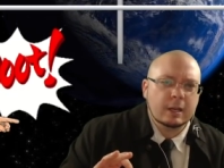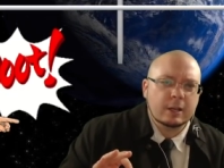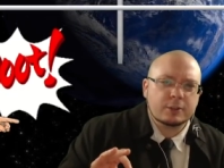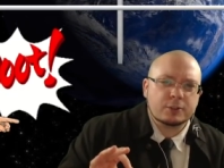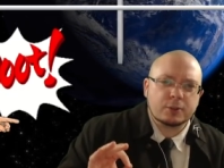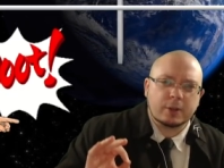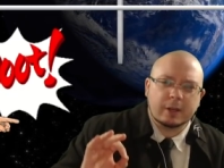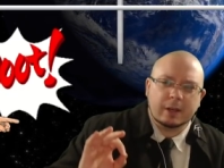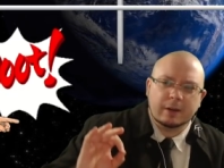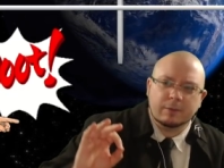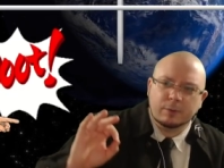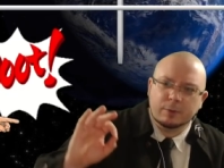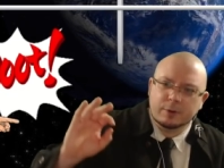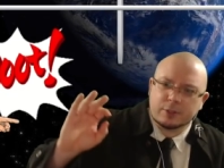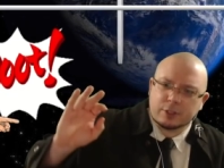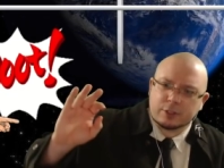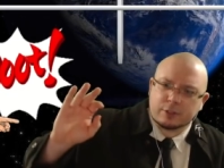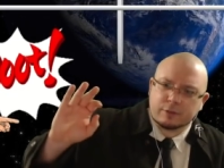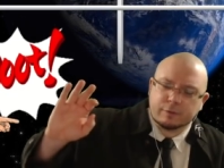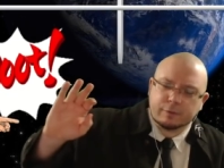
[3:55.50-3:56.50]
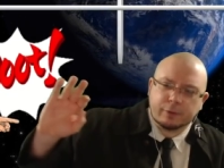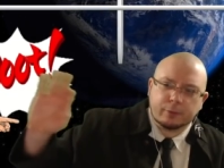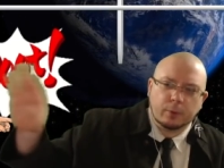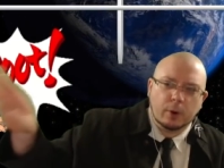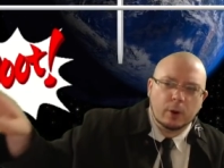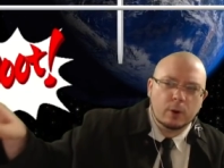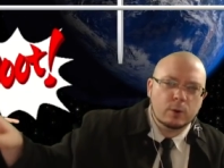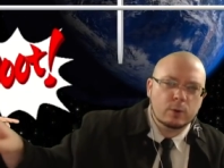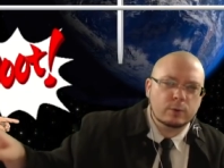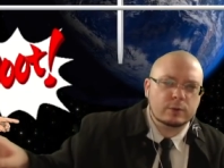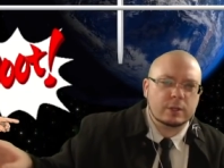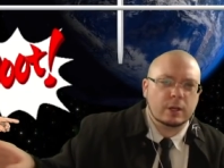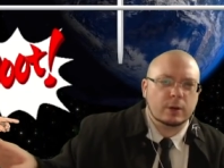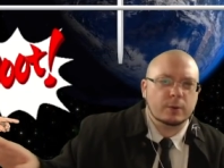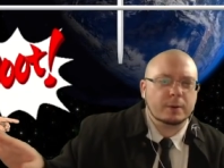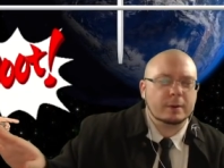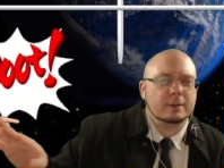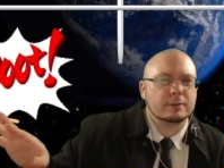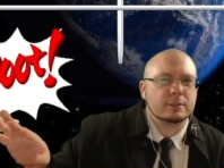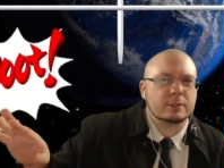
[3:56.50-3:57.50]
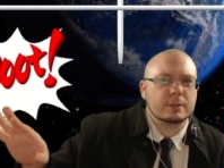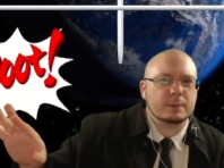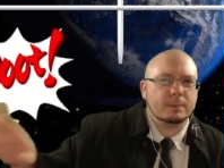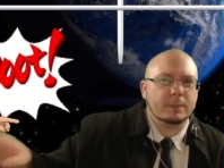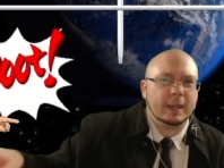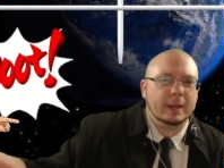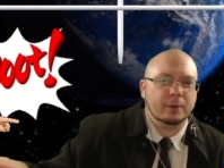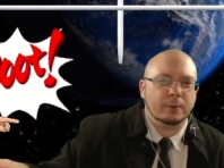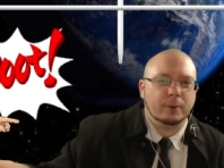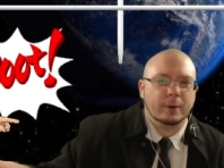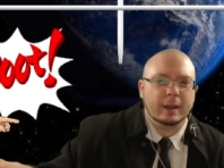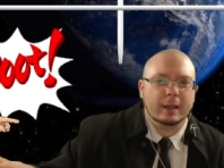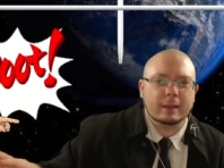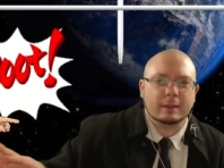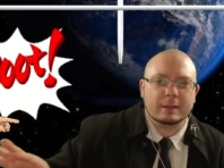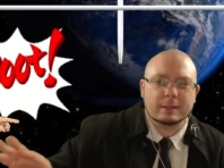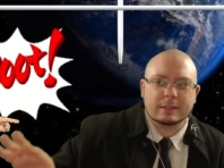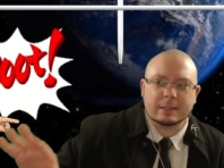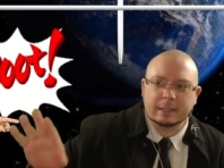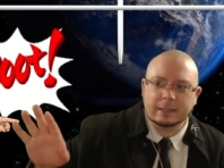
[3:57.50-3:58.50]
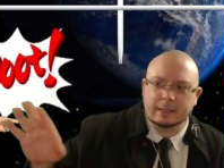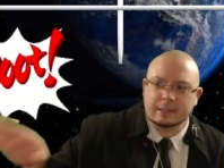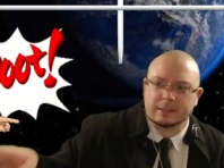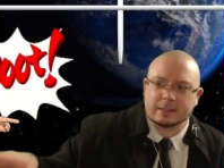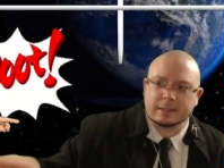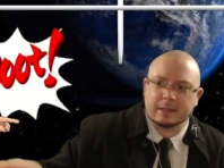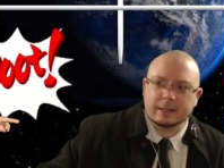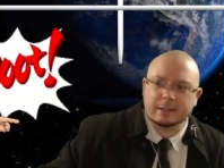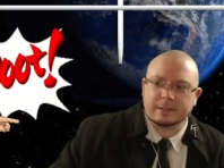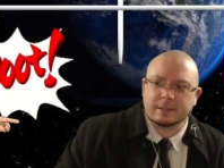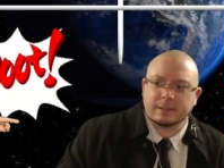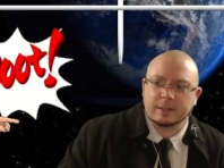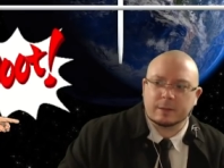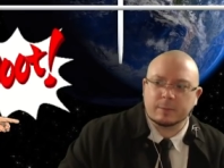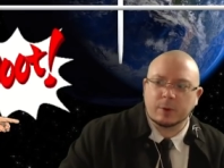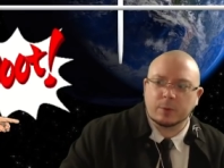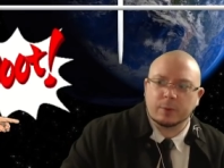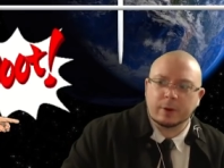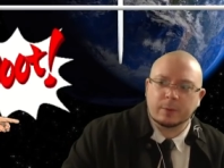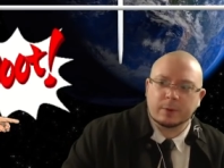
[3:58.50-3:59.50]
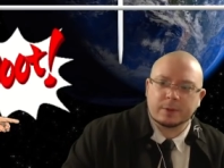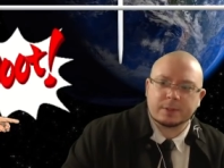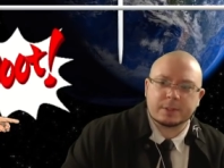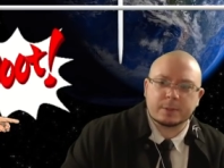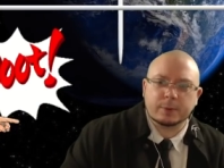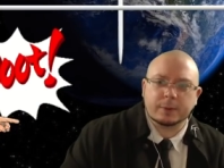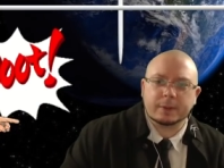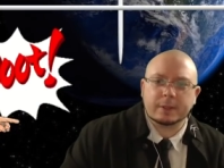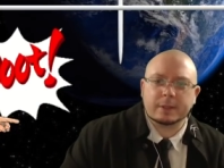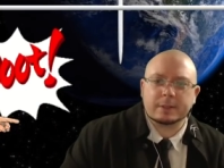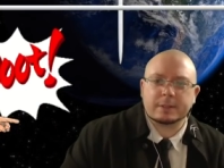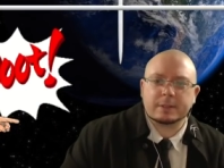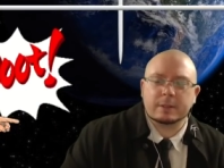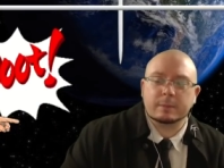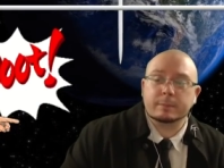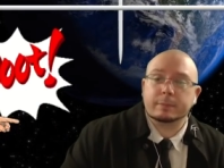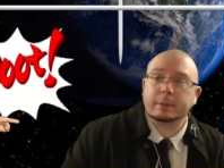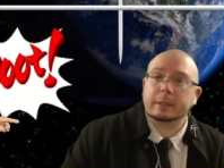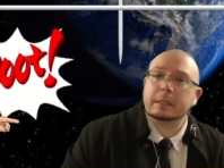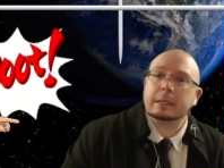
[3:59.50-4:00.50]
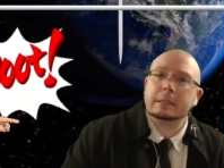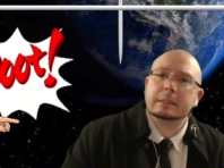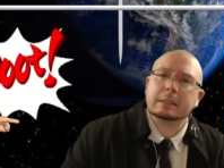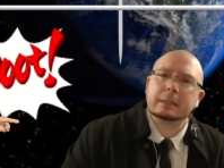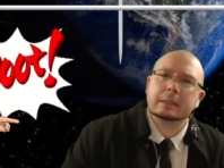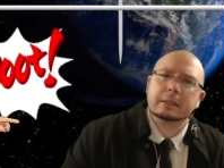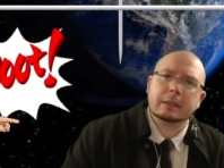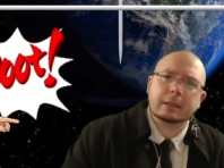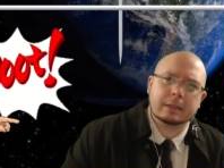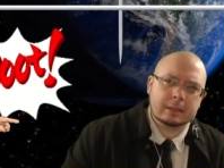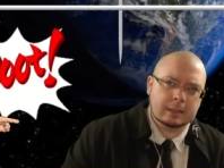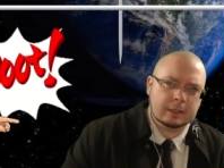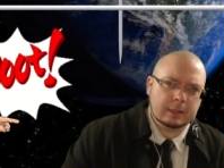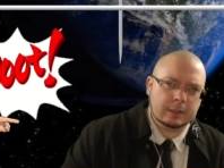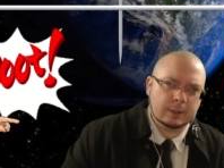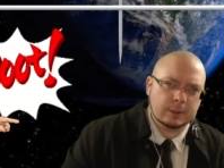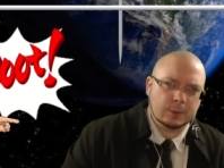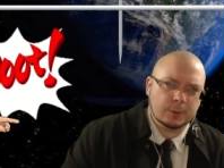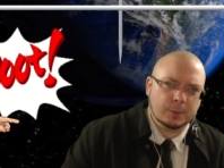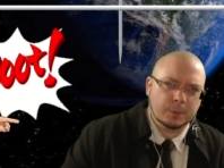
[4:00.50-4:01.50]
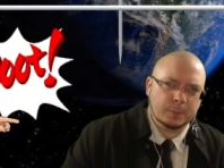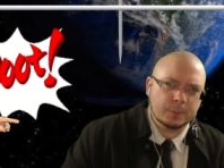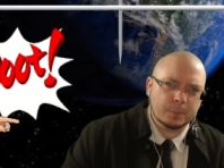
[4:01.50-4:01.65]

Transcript: So can everyone just throw donuts at Wraith until he decides to tell me where he wants to put that sub, please and thank you.